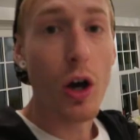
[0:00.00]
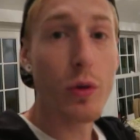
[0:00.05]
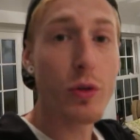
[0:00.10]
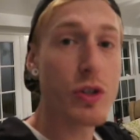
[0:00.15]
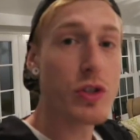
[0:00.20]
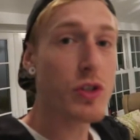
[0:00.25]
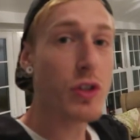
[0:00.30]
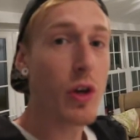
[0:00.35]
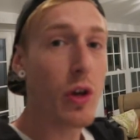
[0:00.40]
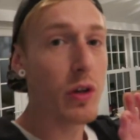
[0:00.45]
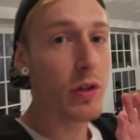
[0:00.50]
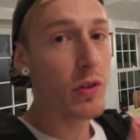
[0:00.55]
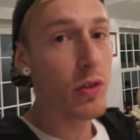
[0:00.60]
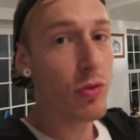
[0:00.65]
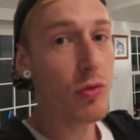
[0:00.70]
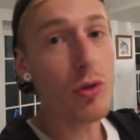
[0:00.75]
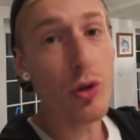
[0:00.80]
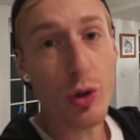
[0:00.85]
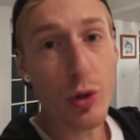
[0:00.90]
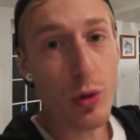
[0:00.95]
I was just going
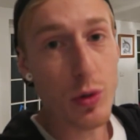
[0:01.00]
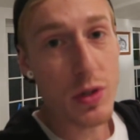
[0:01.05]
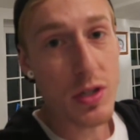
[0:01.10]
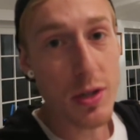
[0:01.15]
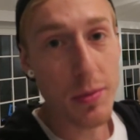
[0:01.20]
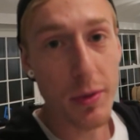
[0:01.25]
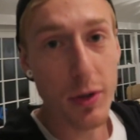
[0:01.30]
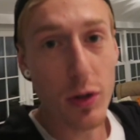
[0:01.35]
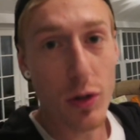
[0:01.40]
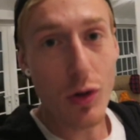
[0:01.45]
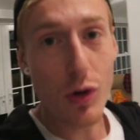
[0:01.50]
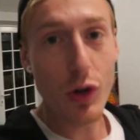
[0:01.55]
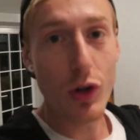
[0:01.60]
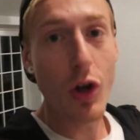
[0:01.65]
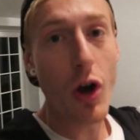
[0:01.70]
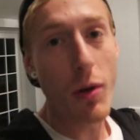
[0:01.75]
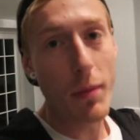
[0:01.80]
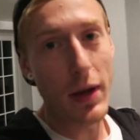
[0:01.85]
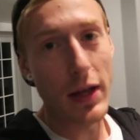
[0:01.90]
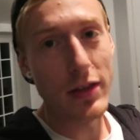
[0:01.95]
through some of your
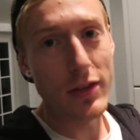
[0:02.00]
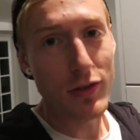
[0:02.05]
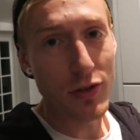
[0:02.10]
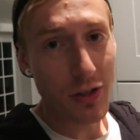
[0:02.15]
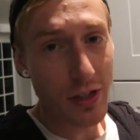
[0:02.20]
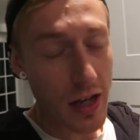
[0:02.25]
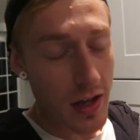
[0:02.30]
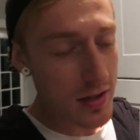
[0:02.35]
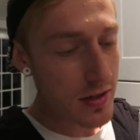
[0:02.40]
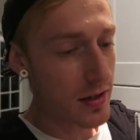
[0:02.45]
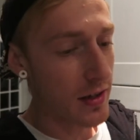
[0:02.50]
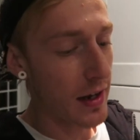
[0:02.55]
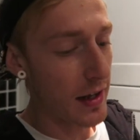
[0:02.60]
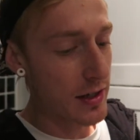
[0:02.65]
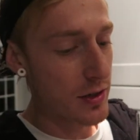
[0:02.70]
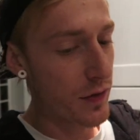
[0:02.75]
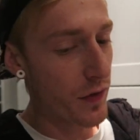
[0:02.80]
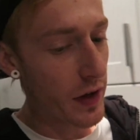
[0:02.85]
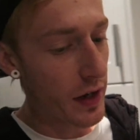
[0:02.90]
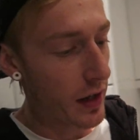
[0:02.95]
comments on
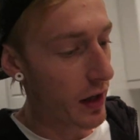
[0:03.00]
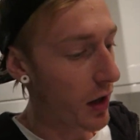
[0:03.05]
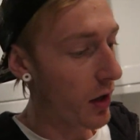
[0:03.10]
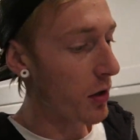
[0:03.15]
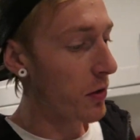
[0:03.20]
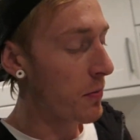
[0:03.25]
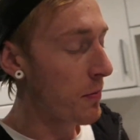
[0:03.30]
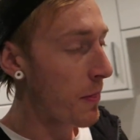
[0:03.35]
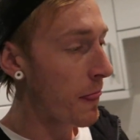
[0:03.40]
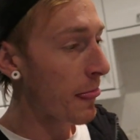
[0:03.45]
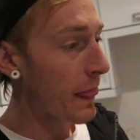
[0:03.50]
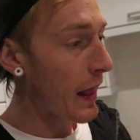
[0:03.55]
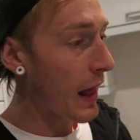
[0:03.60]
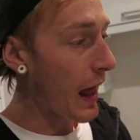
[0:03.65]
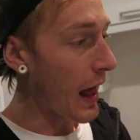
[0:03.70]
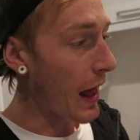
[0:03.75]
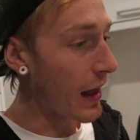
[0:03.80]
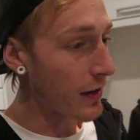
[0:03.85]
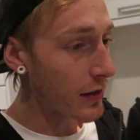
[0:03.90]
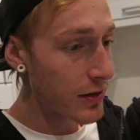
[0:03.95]
yesterday's video,
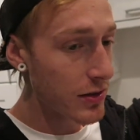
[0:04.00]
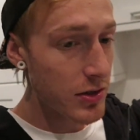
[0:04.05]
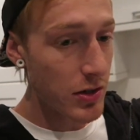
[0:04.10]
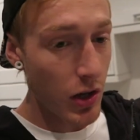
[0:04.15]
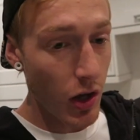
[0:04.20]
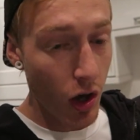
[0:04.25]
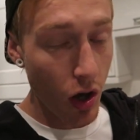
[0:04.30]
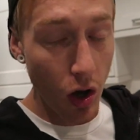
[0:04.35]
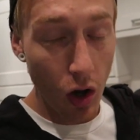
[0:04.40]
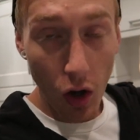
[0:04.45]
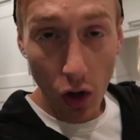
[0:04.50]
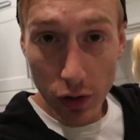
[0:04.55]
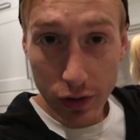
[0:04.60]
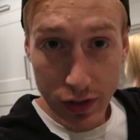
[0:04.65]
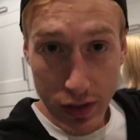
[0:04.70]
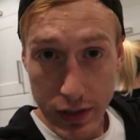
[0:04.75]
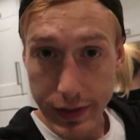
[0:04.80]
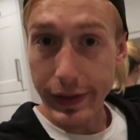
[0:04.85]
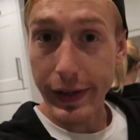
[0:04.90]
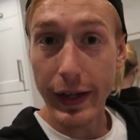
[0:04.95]
and
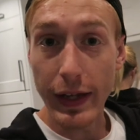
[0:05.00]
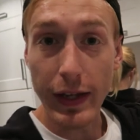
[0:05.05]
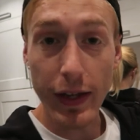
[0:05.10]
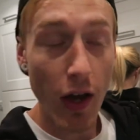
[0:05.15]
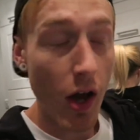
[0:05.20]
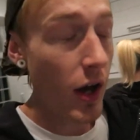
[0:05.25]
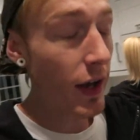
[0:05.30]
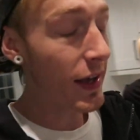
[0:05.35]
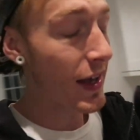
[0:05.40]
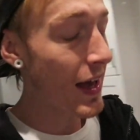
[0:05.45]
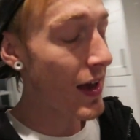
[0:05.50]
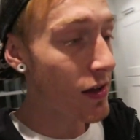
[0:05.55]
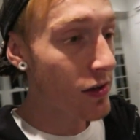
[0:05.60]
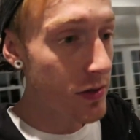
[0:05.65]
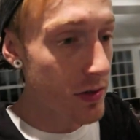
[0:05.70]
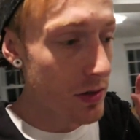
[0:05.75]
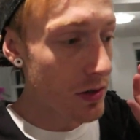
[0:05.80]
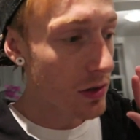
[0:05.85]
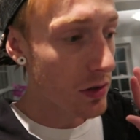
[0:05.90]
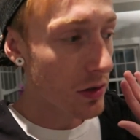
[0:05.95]
honestly, I
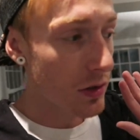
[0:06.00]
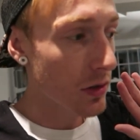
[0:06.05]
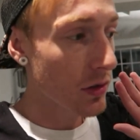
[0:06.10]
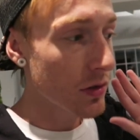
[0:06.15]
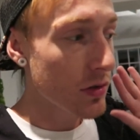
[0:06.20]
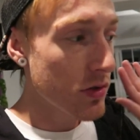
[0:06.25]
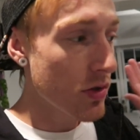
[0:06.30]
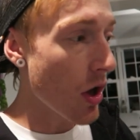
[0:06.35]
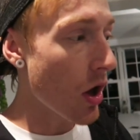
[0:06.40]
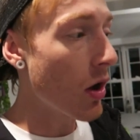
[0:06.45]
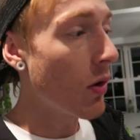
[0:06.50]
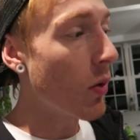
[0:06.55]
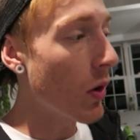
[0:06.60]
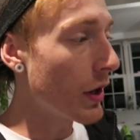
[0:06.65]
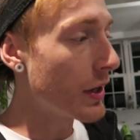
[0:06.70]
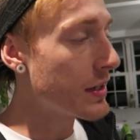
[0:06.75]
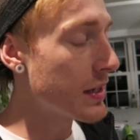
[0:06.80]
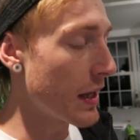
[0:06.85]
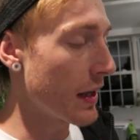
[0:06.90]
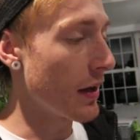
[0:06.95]
had
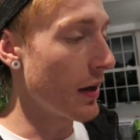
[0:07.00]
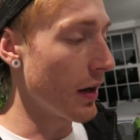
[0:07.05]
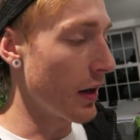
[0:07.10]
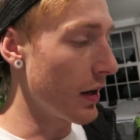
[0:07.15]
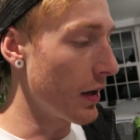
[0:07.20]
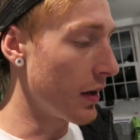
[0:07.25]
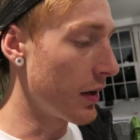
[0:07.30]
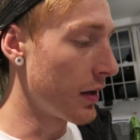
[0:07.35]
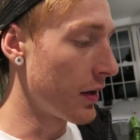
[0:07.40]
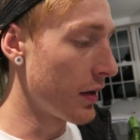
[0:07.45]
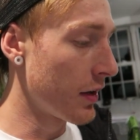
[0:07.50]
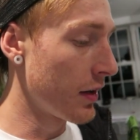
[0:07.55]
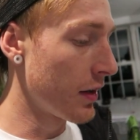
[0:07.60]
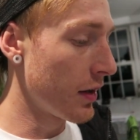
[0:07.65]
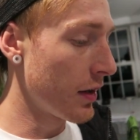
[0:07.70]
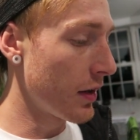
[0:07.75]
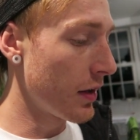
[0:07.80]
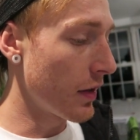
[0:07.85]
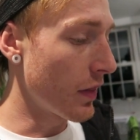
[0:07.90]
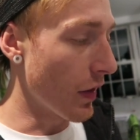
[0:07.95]
no idea
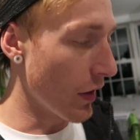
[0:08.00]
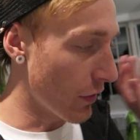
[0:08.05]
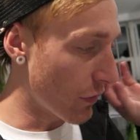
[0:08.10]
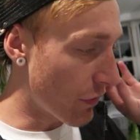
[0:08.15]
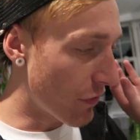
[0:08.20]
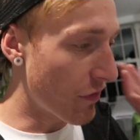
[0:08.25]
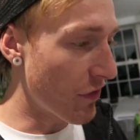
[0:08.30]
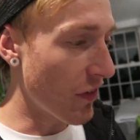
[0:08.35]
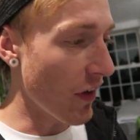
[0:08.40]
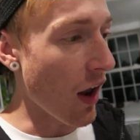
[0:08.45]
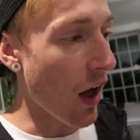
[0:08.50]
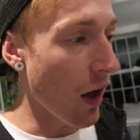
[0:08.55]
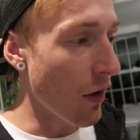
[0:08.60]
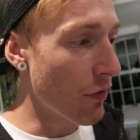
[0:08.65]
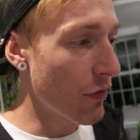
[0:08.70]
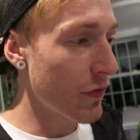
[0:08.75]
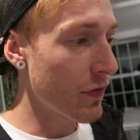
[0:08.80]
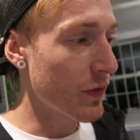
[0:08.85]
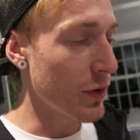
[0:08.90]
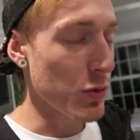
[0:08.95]
that
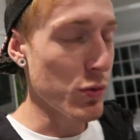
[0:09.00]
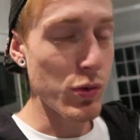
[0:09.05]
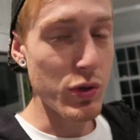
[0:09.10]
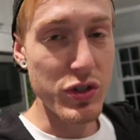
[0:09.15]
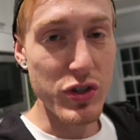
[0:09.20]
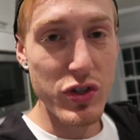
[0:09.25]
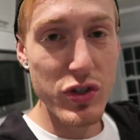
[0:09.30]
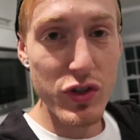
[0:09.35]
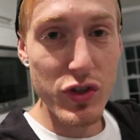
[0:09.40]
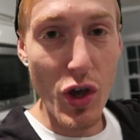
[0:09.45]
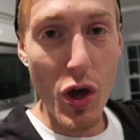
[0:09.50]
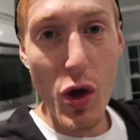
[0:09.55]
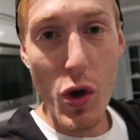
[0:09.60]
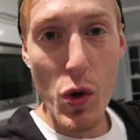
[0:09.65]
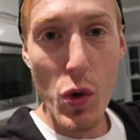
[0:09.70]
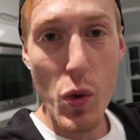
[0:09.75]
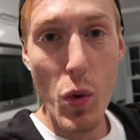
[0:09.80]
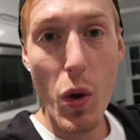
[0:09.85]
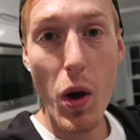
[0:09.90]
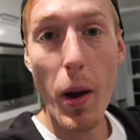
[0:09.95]
fluff was
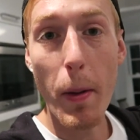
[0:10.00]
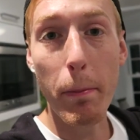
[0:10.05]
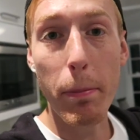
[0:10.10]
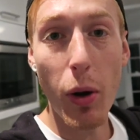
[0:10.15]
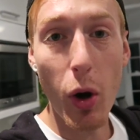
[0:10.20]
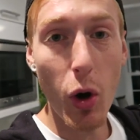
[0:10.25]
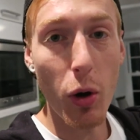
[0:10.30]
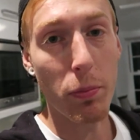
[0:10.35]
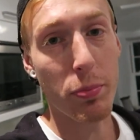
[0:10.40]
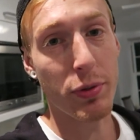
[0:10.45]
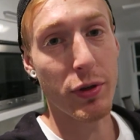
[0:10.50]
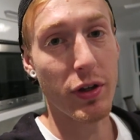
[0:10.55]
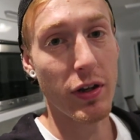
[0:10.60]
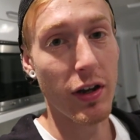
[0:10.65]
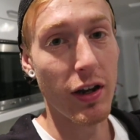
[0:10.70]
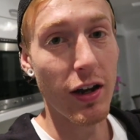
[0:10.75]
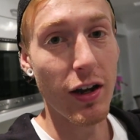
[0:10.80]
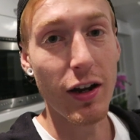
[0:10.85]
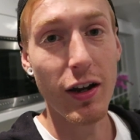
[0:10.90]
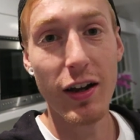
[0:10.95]
so
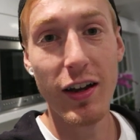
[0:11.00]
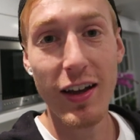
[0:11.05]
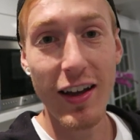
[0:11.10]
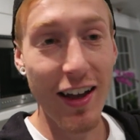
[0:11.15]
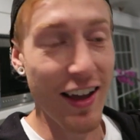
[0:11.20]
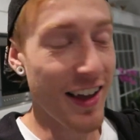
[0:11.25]
popular.